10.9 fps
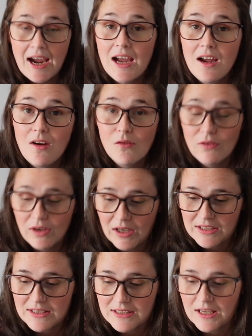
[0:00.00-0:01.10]
have
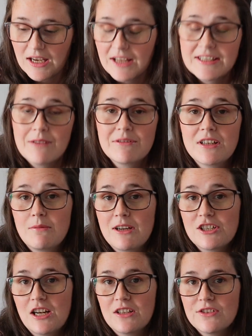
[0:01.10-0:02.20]
attempted on my
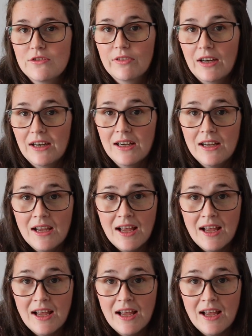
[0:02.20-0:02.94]
channel so far,